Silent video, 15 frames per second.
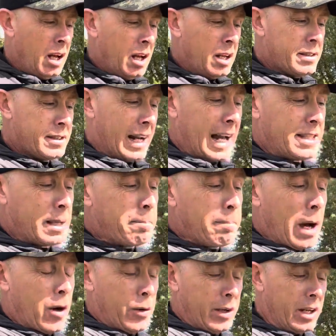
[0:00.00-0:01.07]
So that's a
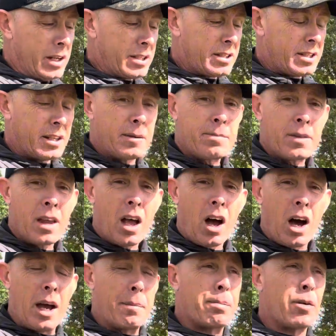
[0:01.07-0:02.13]
bonus.
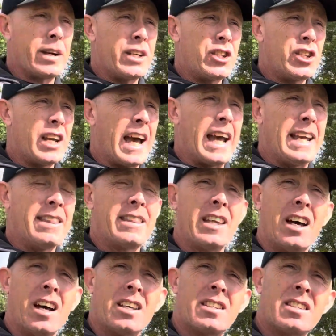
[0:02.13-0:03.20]
I appreciate
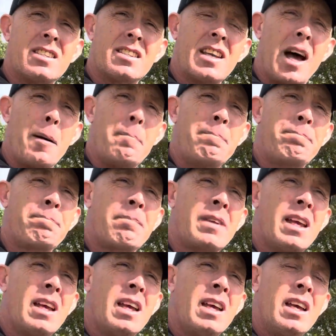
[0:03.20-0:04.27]
that some
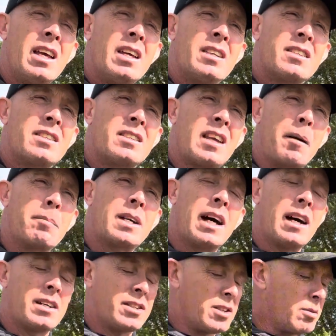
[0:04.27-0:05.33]

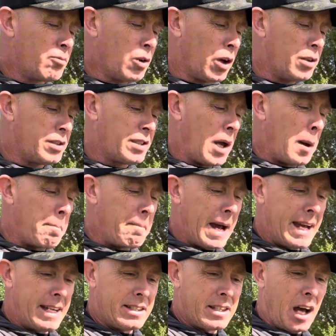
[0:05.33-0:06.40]
custom rods are
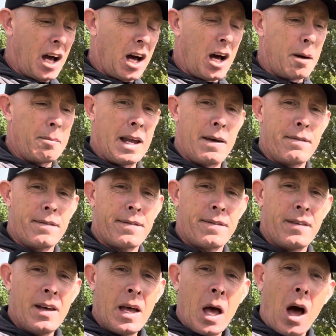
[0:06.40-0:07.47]
made to arm length.
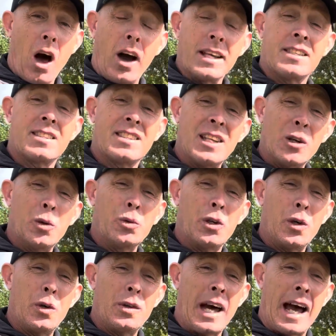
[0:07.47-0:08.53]
I still
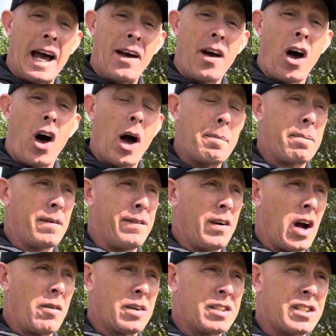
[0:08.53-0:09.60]
do that. I
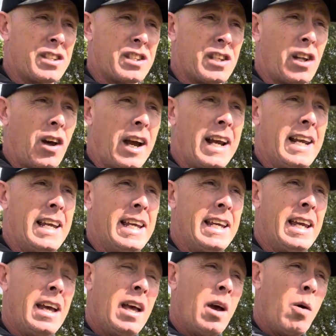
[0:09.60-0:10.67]
prefer a slightly
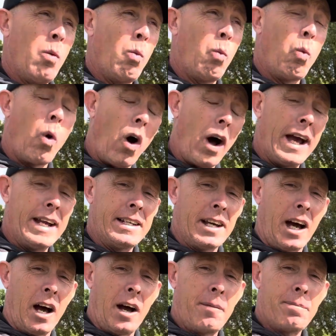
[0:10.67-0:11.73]

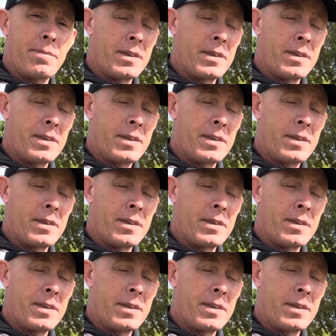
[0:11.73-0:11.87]
wider